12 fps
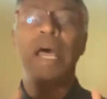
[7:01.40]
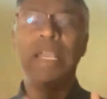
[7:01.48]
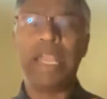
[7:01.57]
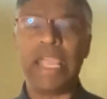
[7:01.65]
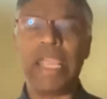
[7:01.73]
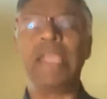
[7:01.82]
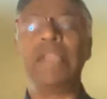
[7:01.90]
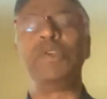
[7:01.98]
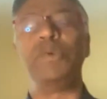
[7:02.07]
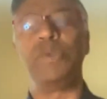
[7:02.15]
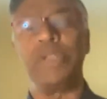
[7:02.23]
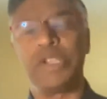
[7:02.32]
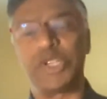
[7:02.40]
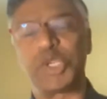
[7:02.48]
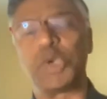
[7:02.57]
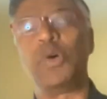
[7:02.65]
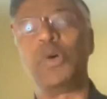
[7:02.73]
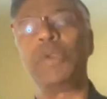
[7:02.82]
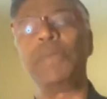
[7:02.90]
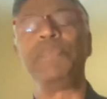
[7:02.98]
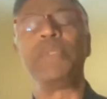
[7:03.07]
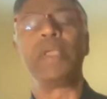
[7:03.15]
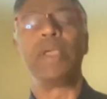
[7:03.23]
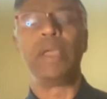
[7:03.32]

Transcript: allay, to reassure,